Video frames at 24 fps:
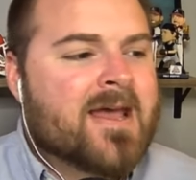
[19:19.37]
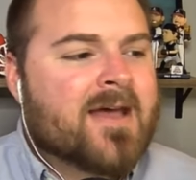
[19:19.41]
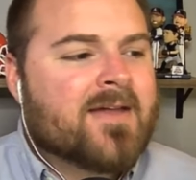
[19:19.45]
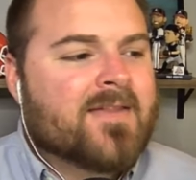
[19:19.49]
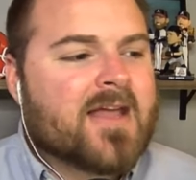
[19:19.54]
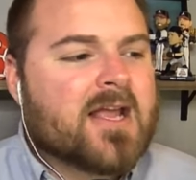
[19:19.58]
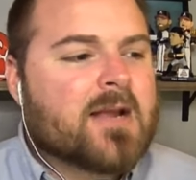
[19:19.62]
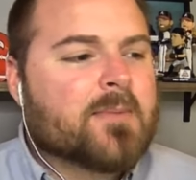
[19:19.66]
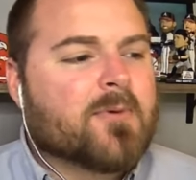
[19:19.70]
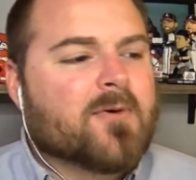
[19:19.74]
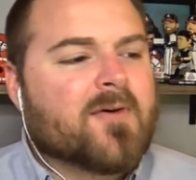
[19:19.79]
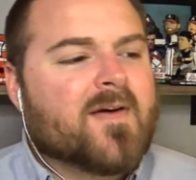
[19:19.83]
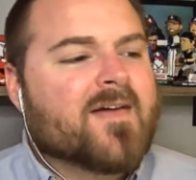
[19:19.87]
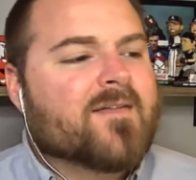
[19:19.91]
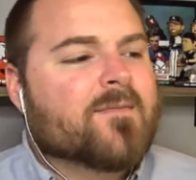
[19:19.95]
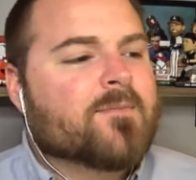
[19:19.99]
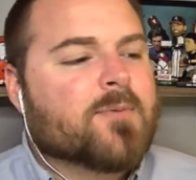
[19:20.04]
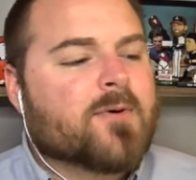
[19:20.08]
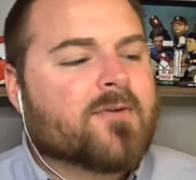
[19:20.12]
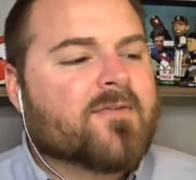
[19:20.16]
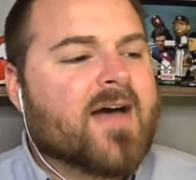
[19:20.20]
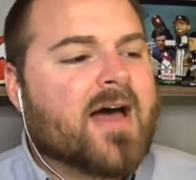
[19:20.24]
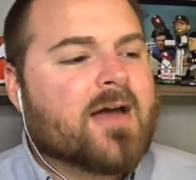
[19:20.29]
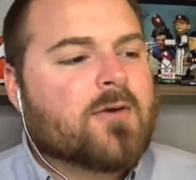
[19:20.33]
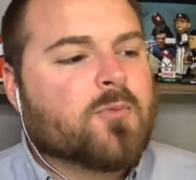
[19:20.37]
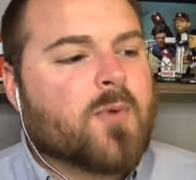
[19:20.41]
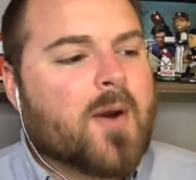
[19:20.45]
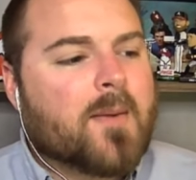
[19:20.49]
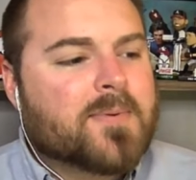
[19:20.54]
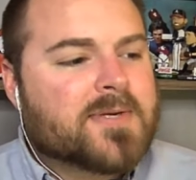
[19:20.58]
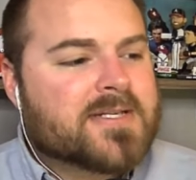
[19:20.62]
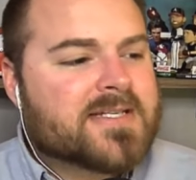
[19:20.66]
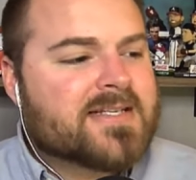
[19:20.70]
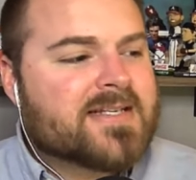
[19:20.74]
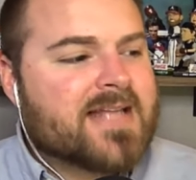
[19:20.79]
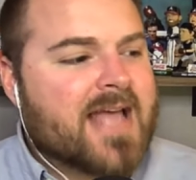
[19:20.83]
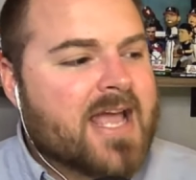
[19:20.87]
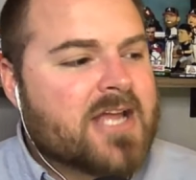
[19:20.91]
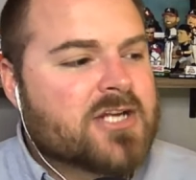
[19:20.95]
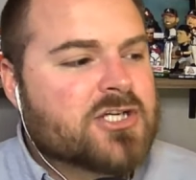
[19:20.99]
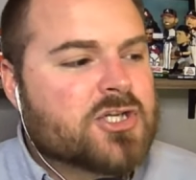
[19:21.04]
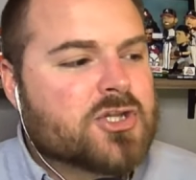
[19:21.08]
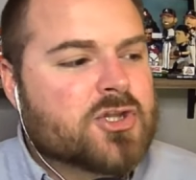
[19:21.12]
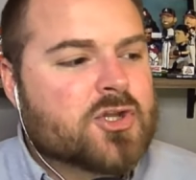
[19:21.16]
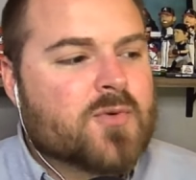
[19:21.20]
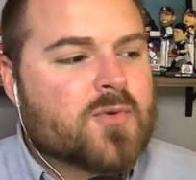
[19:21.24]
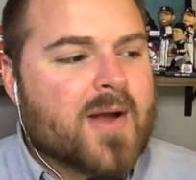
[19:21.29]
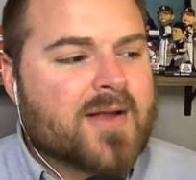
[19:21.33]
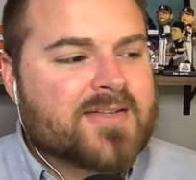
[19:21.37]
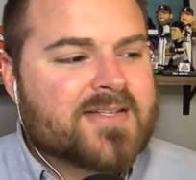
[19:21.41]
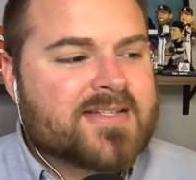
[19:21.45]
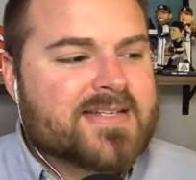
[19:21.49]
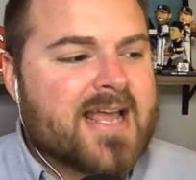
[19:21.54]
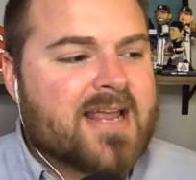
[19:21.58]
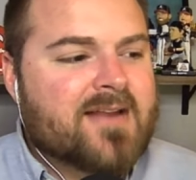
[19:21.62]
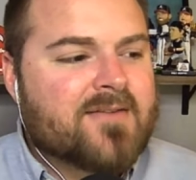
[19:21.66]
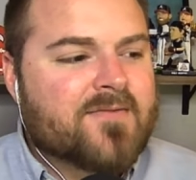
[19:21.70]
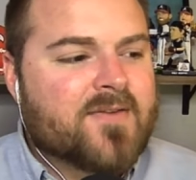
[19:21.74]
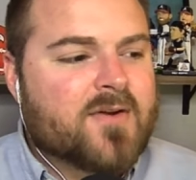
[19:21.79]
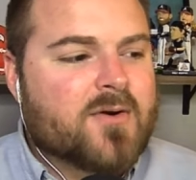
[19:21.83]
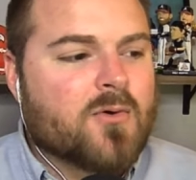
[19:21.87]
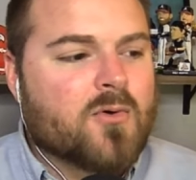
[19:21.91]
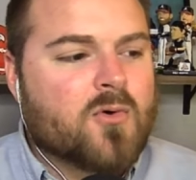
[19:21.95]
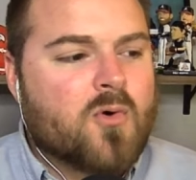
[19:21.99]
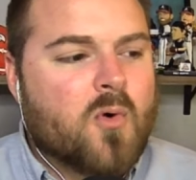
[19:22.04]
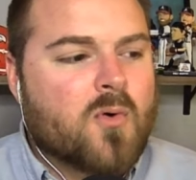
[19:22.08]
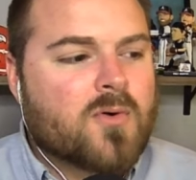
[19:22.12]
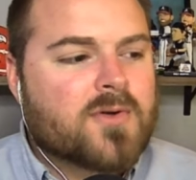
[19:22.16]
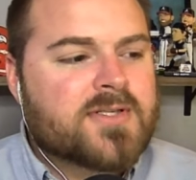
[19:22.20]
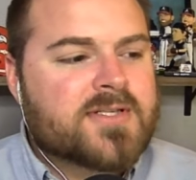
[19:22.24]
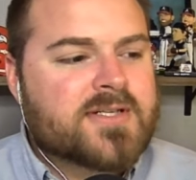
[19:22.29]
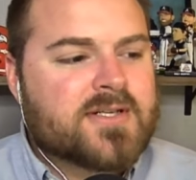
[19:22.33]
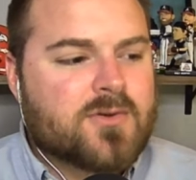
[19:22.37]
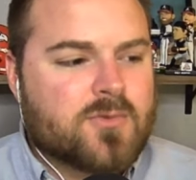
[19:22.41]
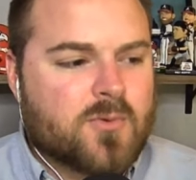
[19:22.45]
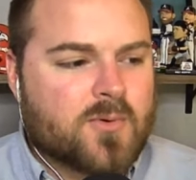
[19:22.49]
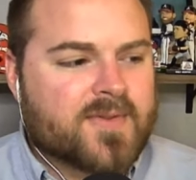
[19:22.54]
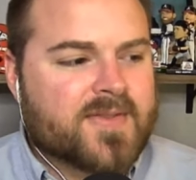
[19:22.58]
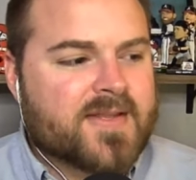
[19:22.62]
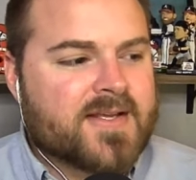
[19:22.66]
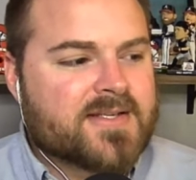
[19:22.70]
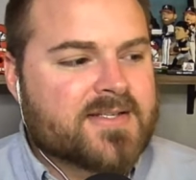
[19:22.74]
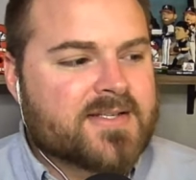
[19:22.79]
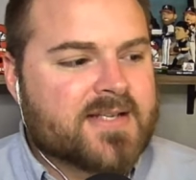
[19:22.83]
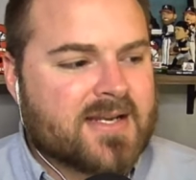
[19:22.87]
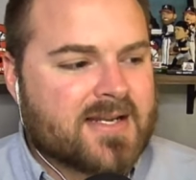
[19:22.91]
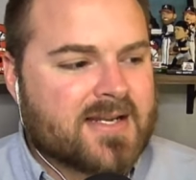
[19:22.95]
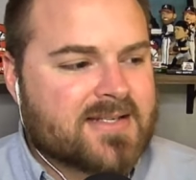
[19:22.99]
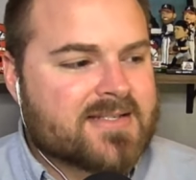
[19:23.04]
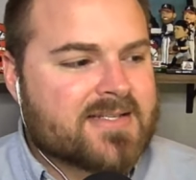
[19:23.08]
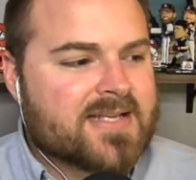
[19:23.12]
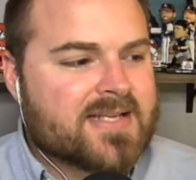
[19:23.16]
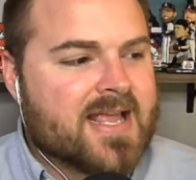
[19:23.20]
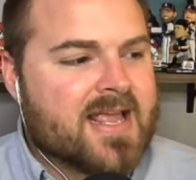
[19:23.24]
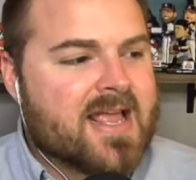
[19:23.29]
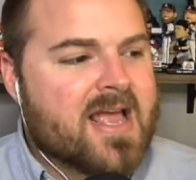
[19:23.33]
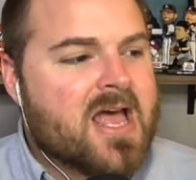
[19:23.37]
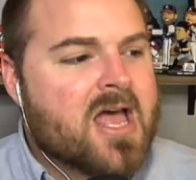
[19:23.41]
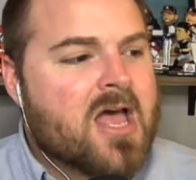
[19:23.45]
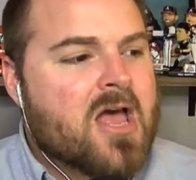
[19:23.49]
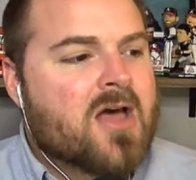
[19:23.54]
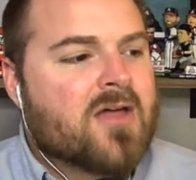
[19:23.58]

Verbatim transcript: They can provide representation throughout state and federal courts in Northeast Tennessee.